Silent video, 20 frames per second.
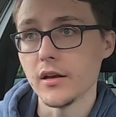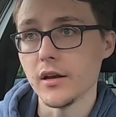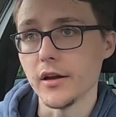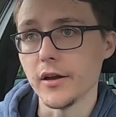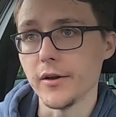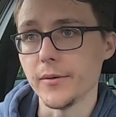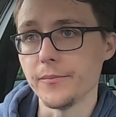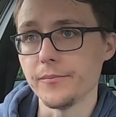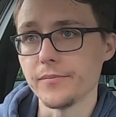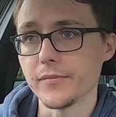
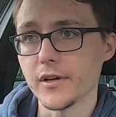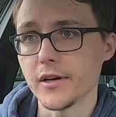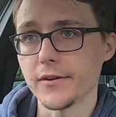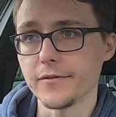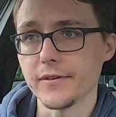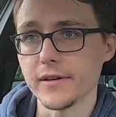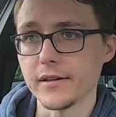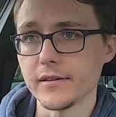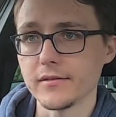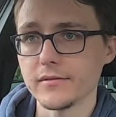I
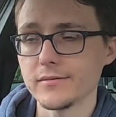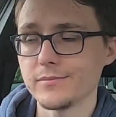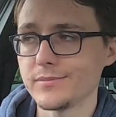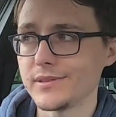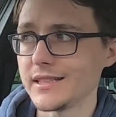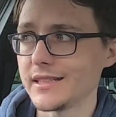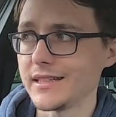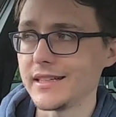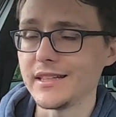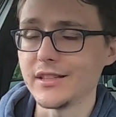think
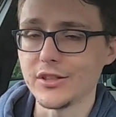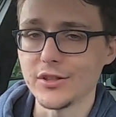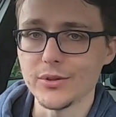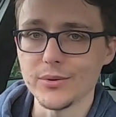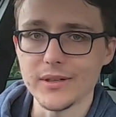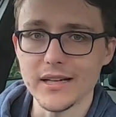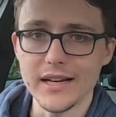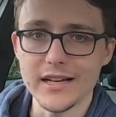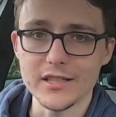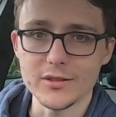particularly in the
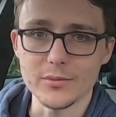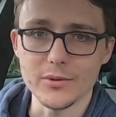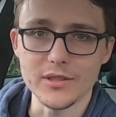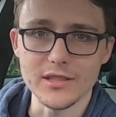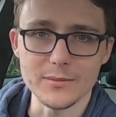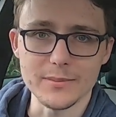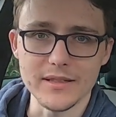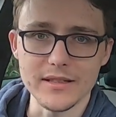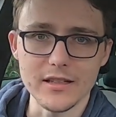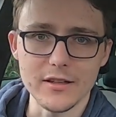UK as well,
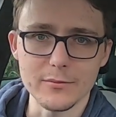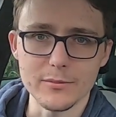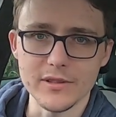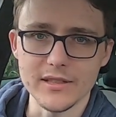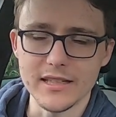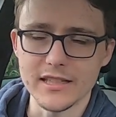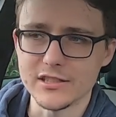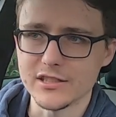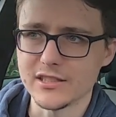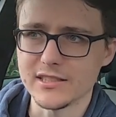there's been
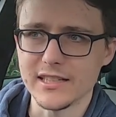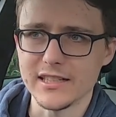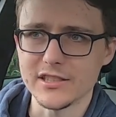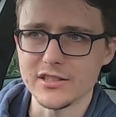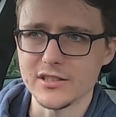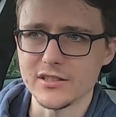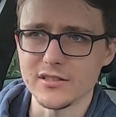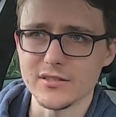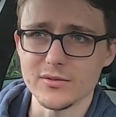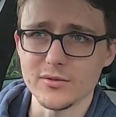government
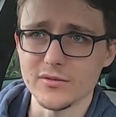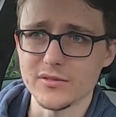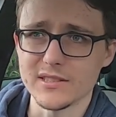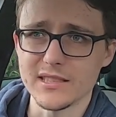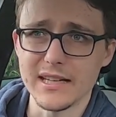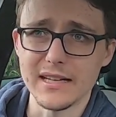legislation to sort of